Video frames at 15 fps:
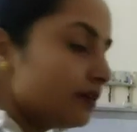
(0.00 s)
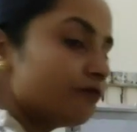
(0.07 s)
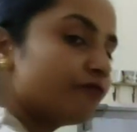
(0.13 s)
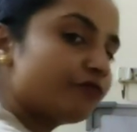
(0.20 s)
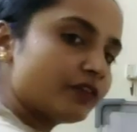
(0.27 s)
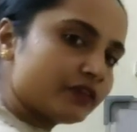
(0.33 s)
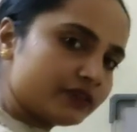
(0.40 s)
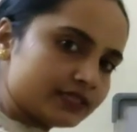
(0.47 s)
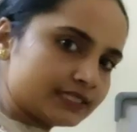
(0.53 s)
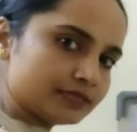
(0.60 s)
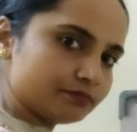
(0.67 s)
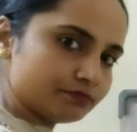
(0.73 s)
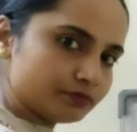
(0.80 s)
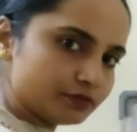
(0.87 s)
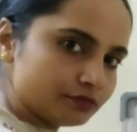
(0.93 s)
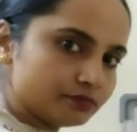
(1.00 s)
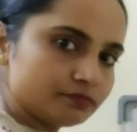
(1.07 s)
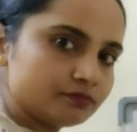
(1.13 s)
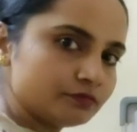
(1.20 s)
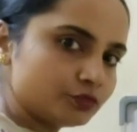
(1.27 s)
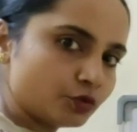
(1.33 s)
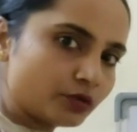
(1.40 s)
Very simple.
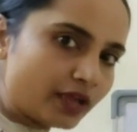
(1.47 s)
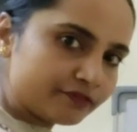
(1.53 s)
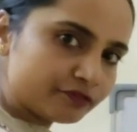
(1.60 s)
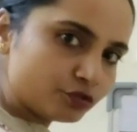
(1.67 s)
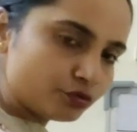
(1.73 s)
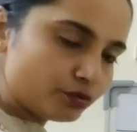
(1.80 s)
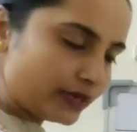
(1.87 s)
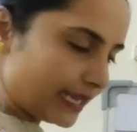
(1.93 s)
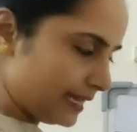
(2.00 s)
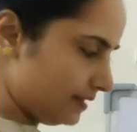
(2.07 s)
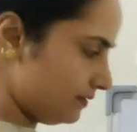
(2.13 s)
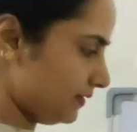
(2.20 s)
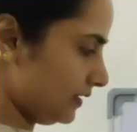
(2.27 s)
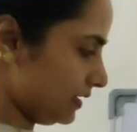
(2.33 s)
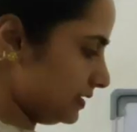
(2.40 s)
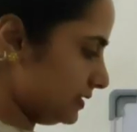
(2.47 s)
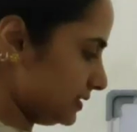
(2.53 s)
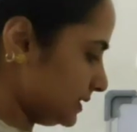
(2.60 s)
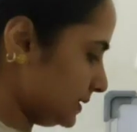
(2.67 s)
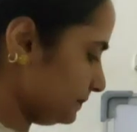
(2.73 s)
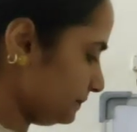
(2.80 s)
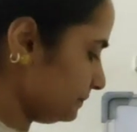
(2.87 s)
Don't have to do anything
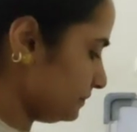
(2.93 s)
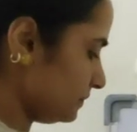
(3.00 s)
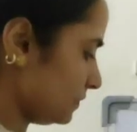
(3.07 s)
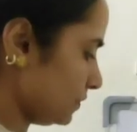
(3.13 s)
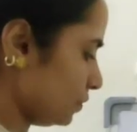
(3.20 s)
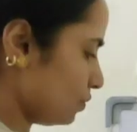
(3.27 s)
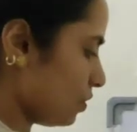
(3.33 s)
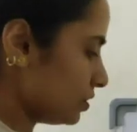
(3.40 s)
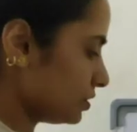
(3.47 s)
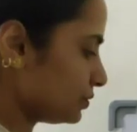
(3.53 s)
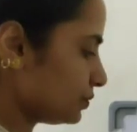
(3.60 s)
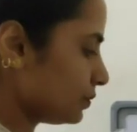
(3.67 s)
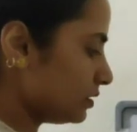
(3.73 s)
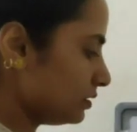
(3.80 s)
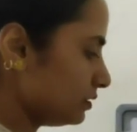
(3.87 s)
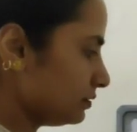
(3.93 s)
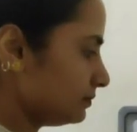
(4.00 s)
else. Was were.